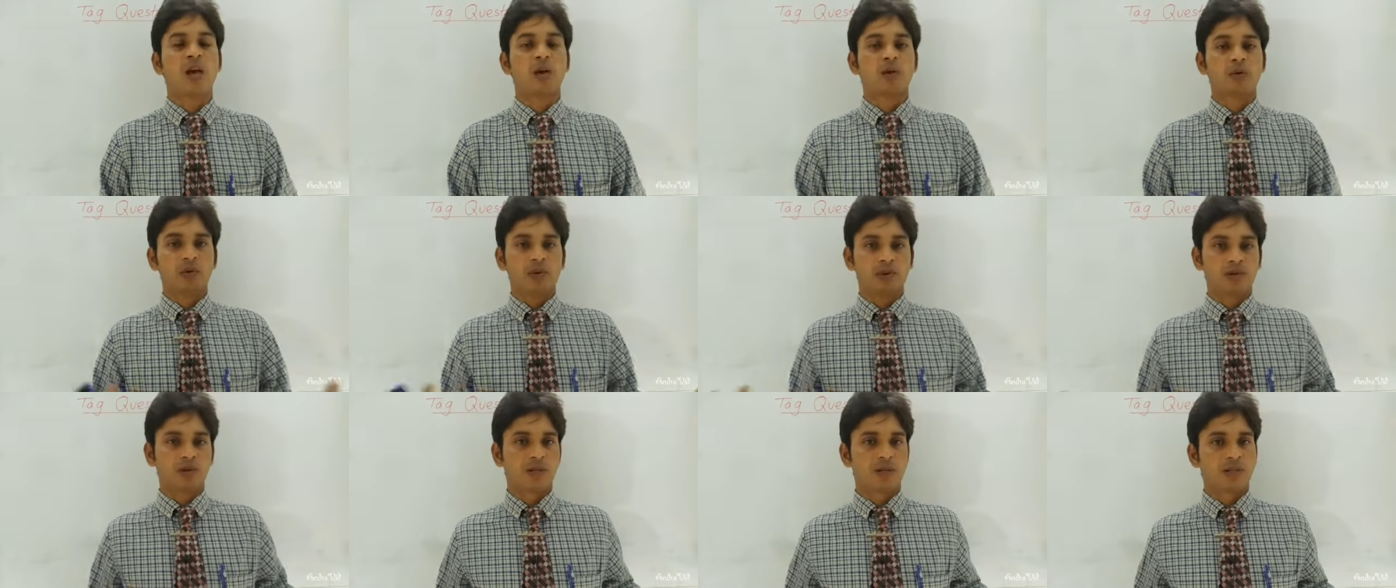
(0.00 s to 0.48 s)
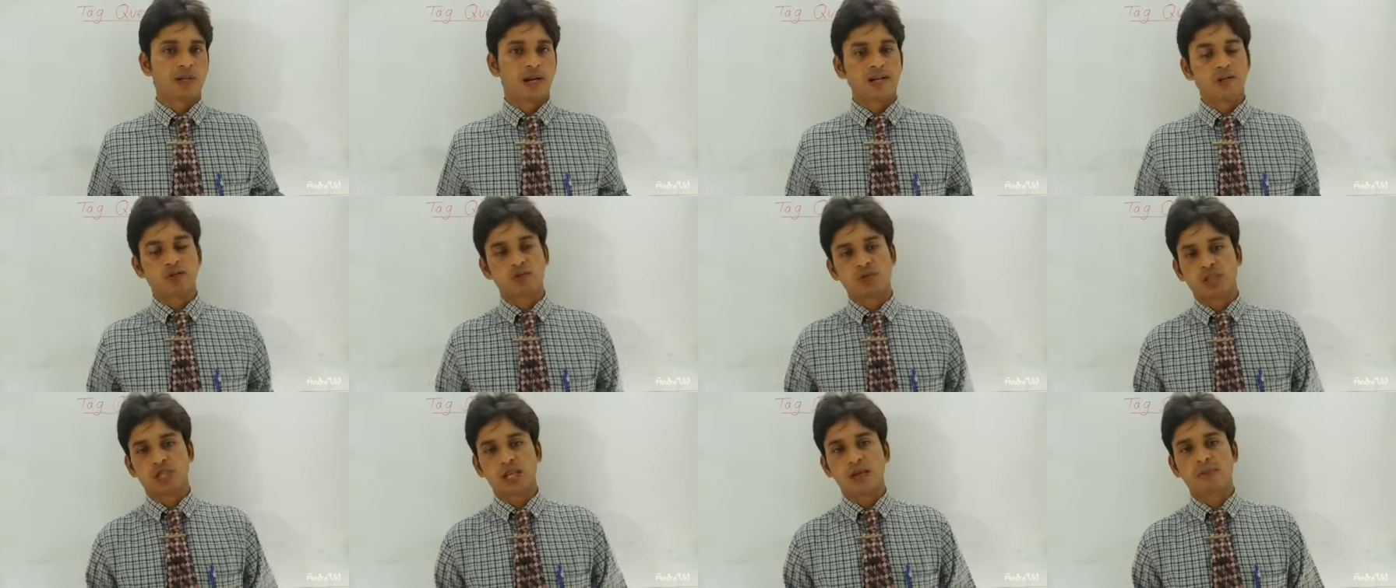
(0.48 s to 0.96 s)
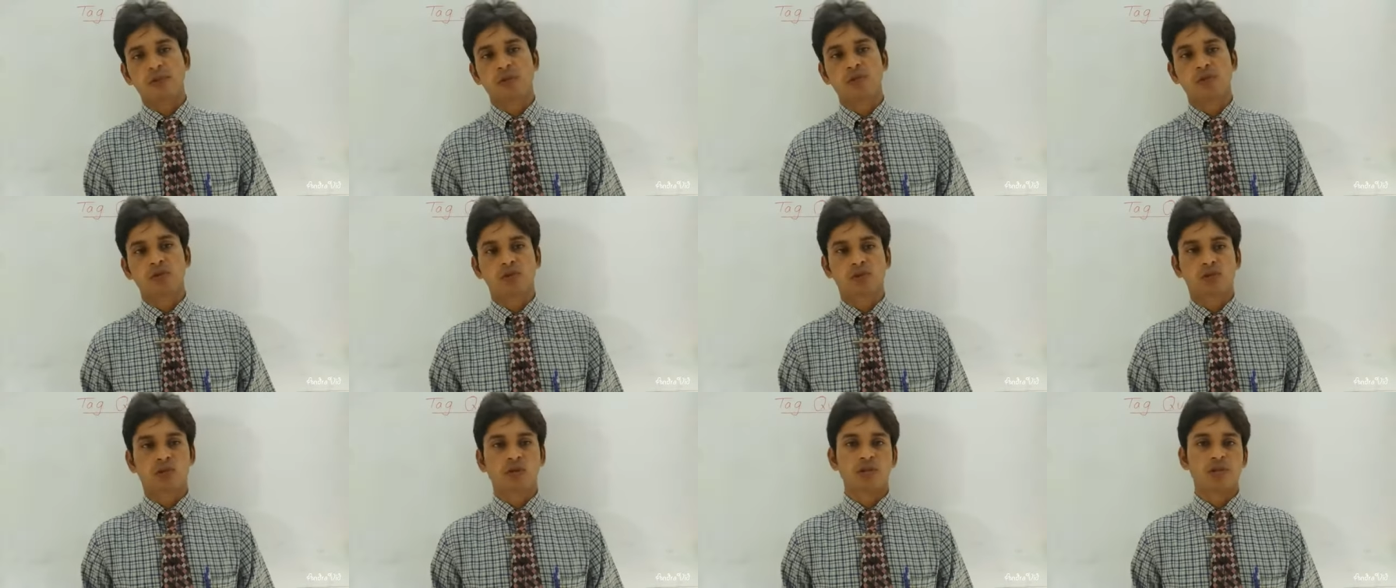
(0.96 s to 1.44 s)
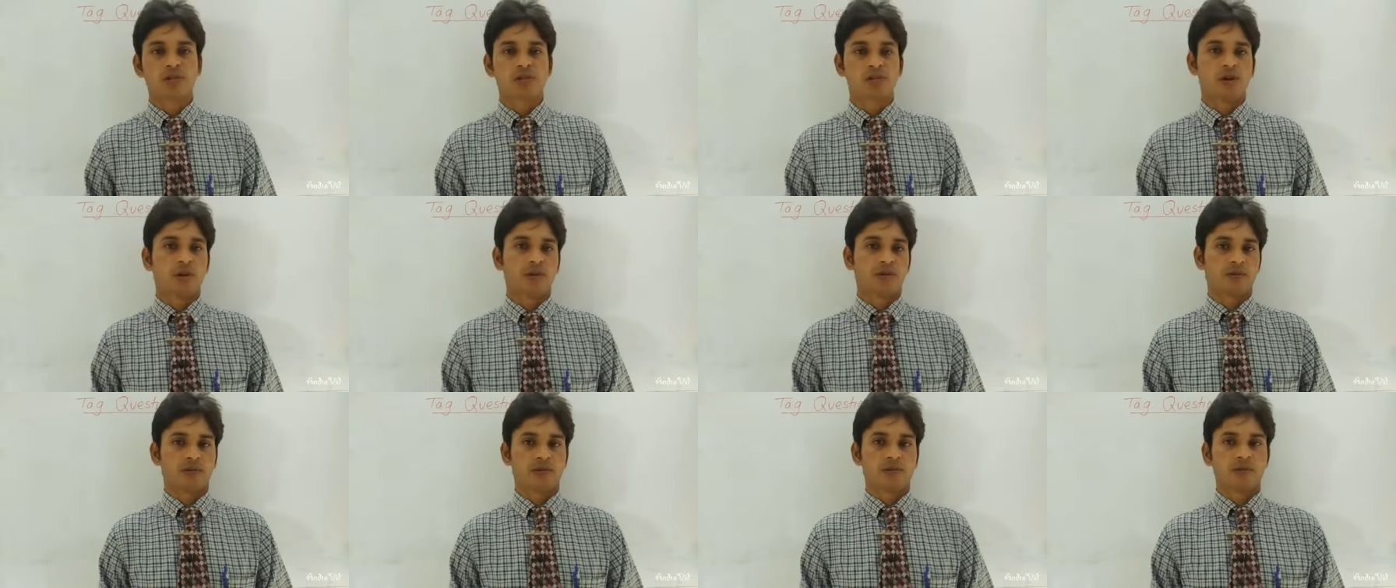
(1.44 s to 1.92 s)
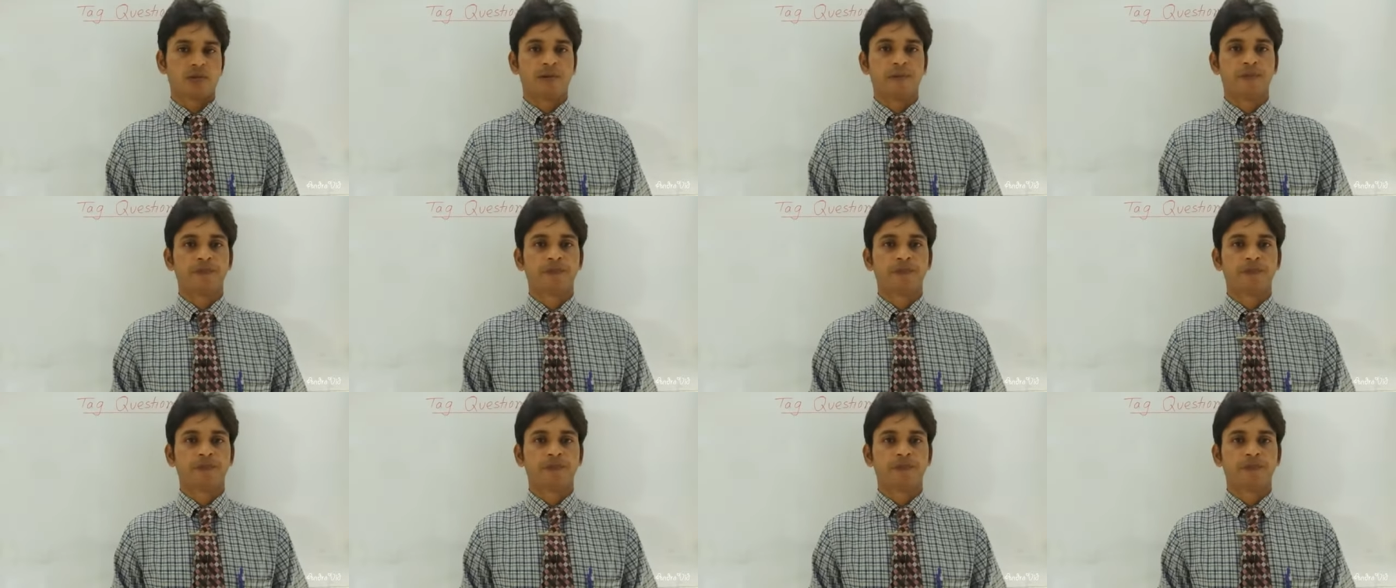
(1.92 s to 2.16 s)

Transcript: We will try to give you solutions.